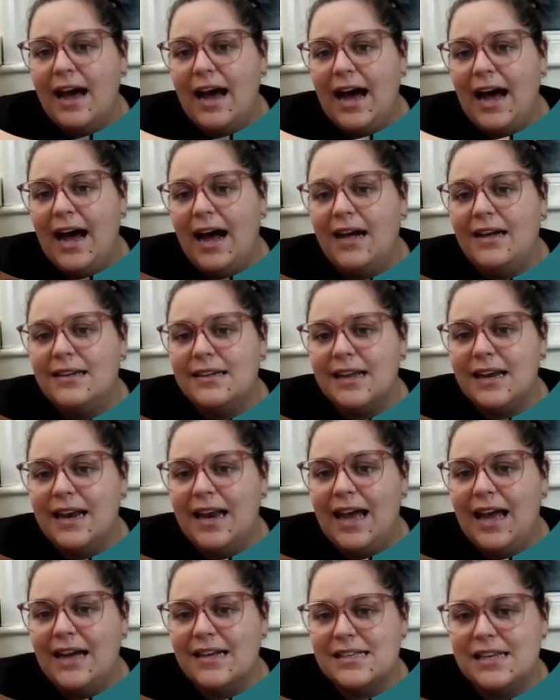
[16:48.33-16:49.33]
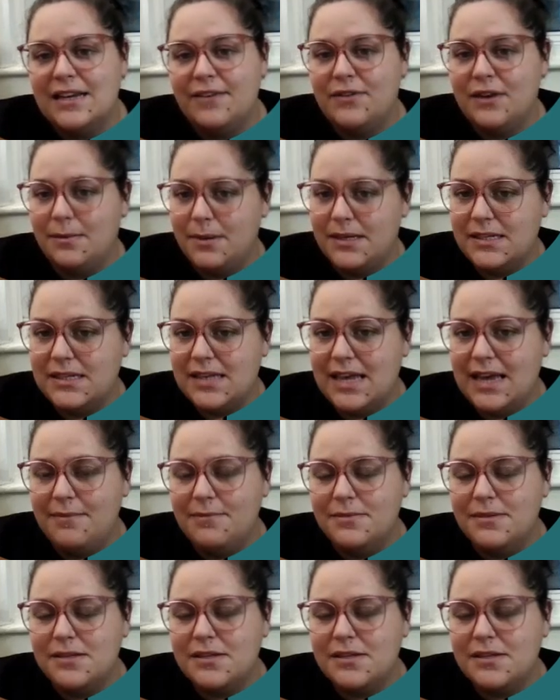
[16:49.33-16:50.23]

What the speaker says: and let us lift up his lips.